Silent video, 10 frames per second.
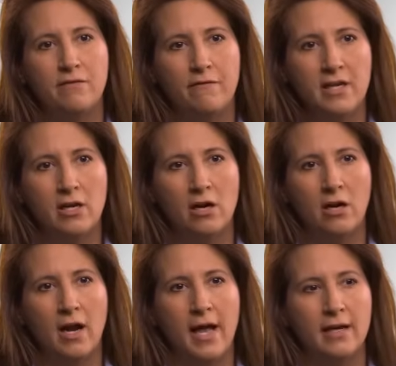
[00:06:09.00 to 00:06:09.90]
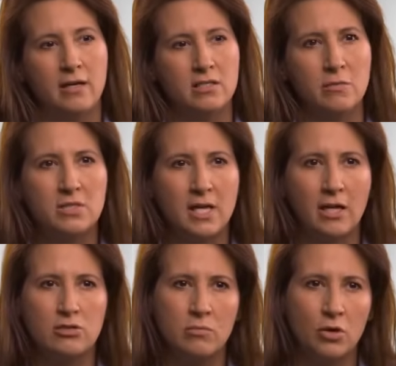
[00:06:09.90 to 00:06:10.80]
fear and
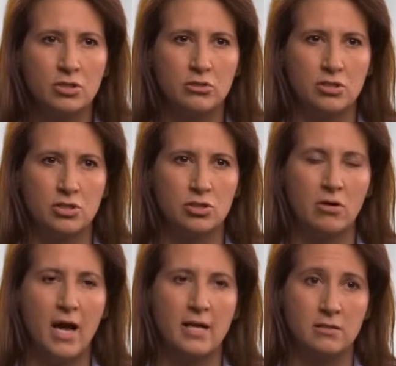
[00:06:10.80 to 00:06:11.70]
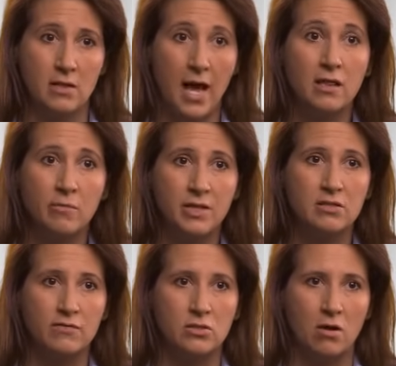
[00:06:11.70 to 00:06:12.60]
substantial emotional distress, elements
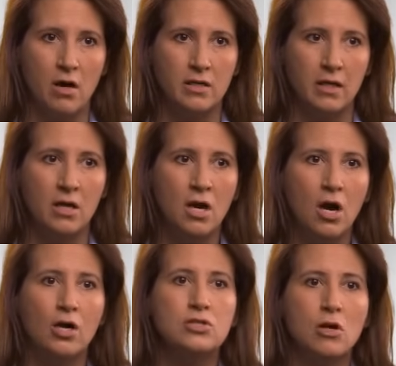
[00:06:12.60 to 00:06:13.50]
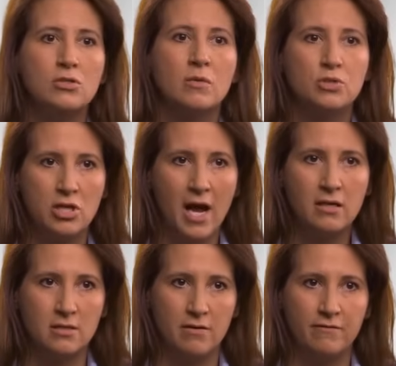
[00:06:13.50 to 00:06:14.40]
of stalking, are so
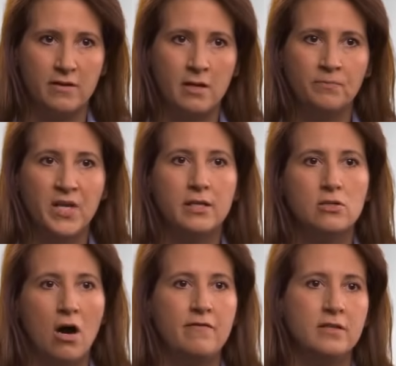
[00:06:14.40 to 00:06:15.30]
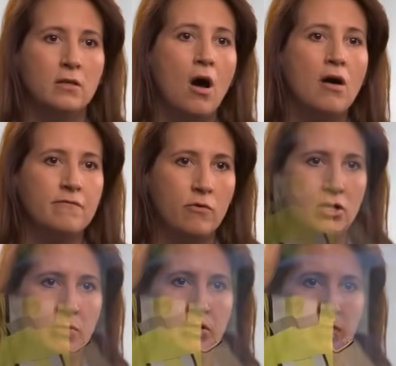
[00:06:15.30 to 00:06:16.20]
subjective, it's often law enforcement's